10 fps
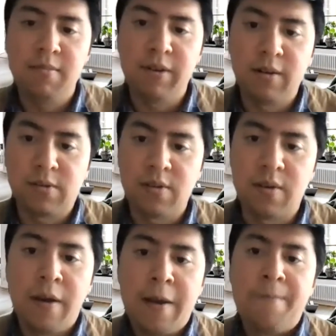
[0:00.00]
but
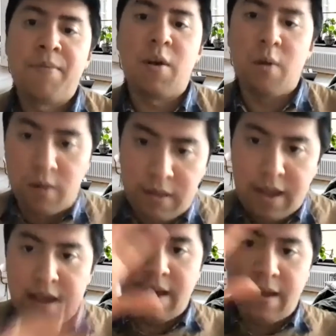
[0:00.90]
also all
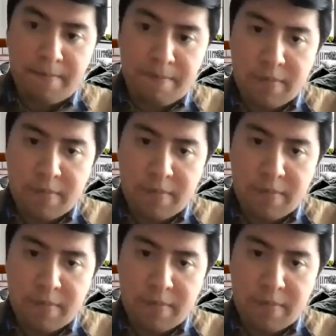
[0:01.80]
the